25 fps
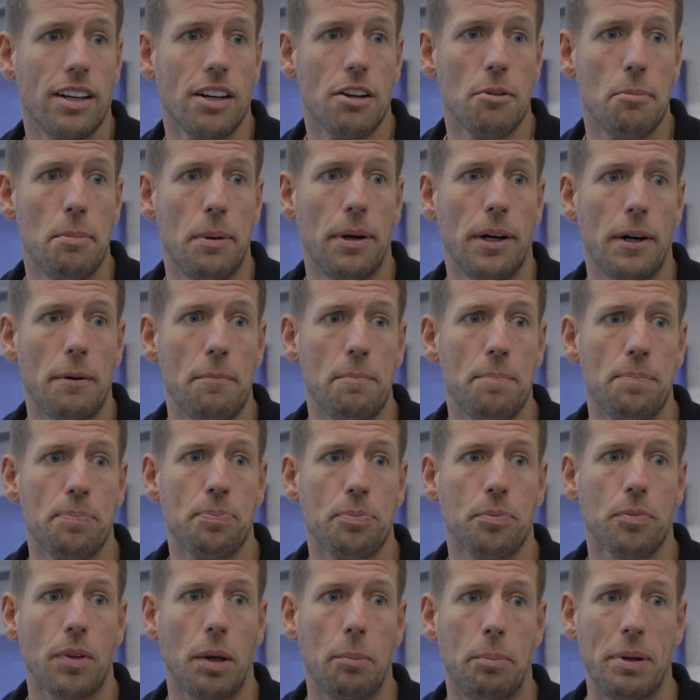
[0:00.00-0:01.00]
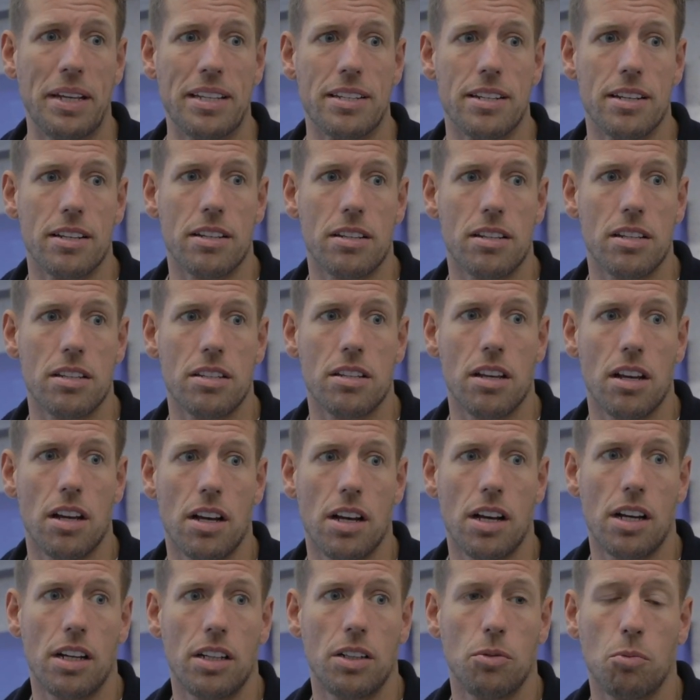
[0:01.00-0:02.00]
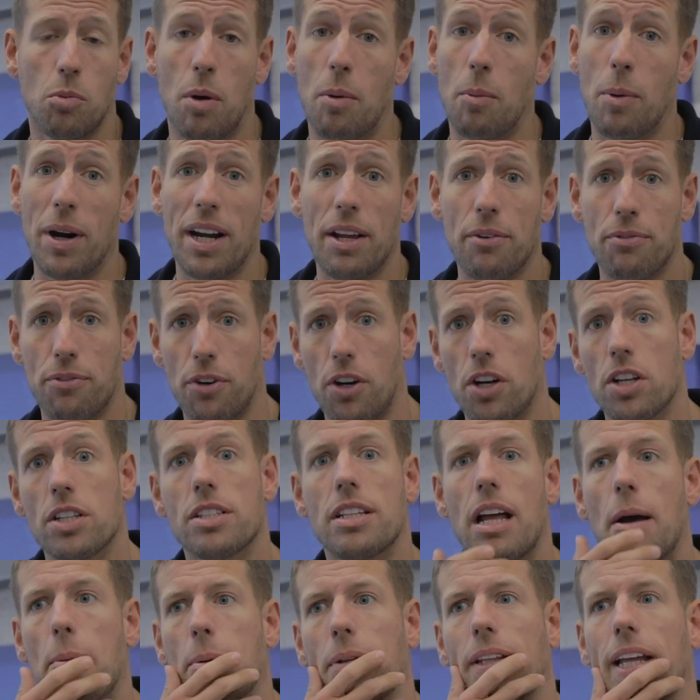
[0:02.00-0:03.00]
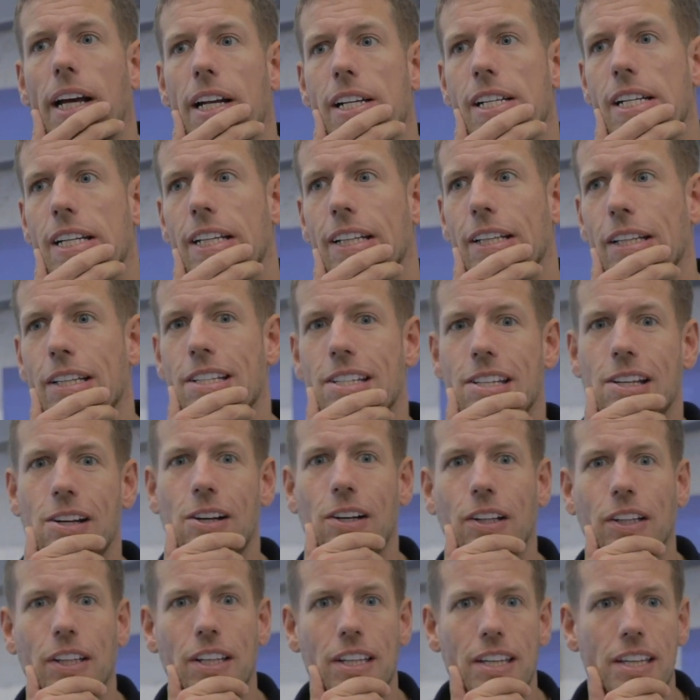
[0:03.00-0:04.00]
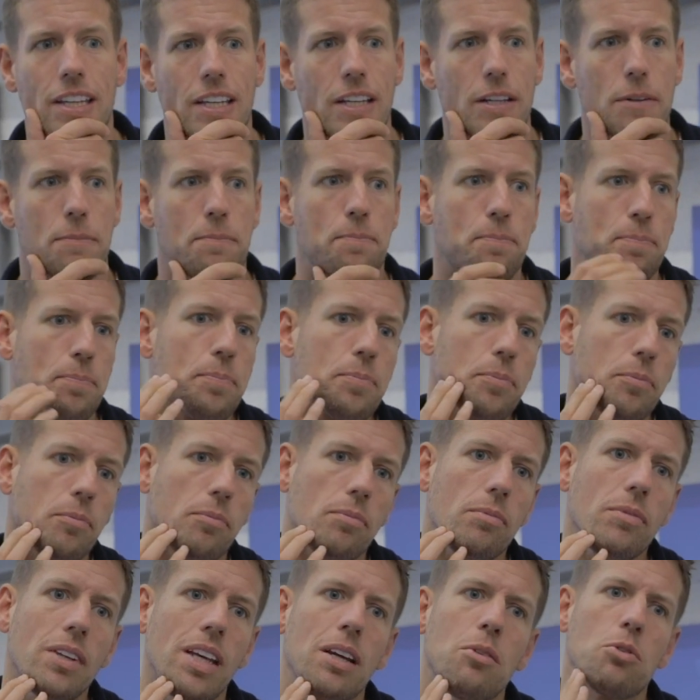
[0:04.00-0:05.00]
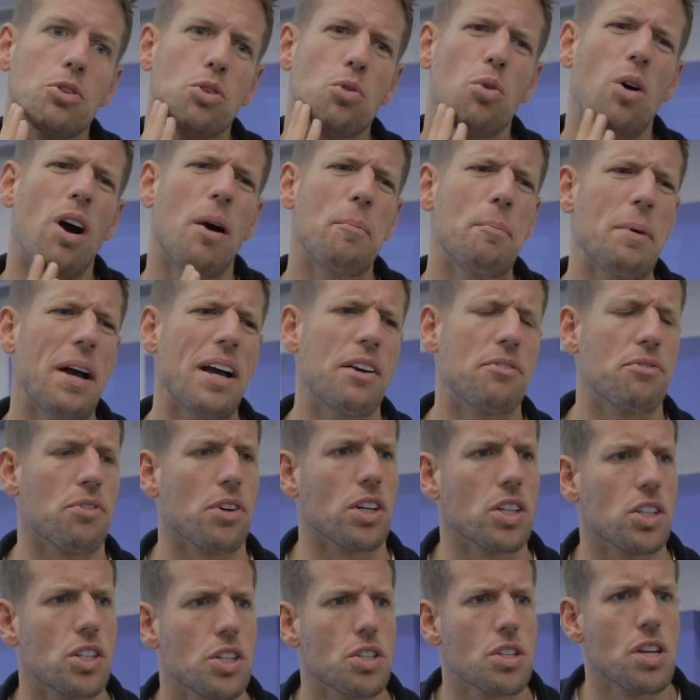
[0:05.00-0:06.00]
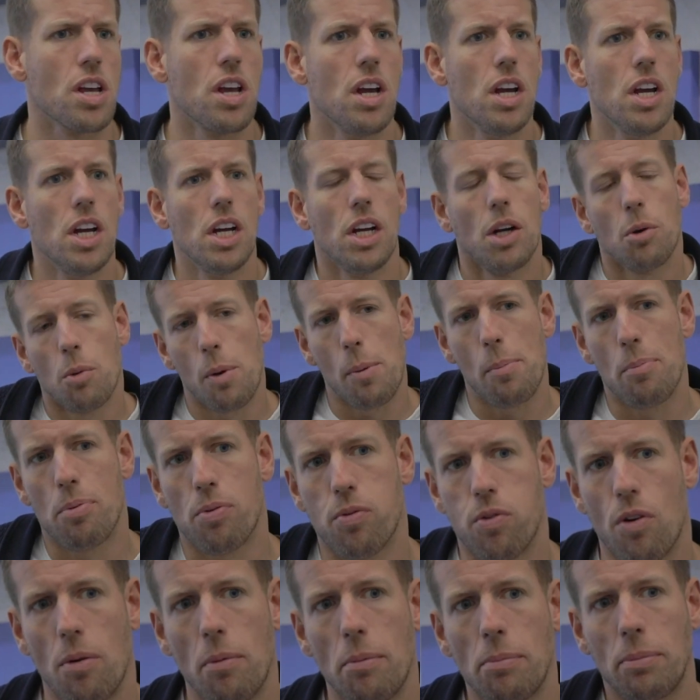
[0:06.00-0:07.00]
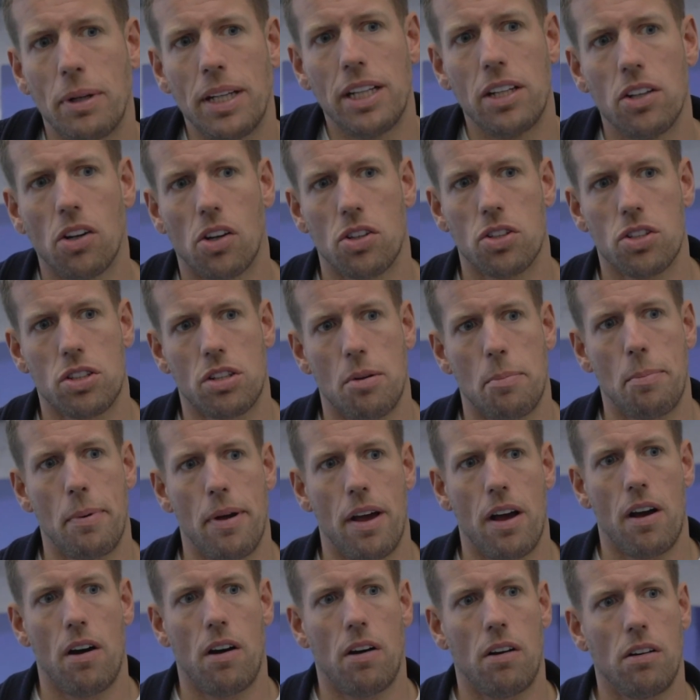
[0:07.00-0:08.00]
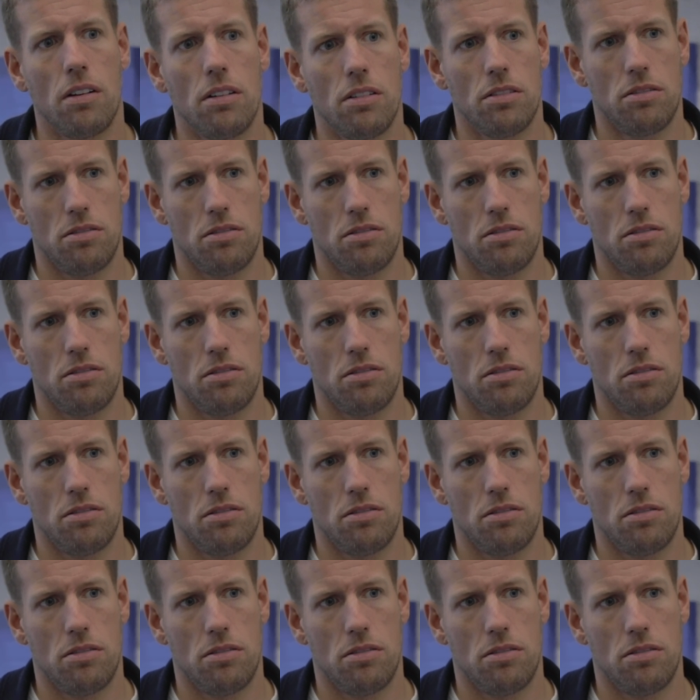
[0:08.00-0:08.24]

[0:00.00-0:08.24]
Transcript: But business is when it first happened, actually at the start of the year, it was quite bad for us because we probably lost about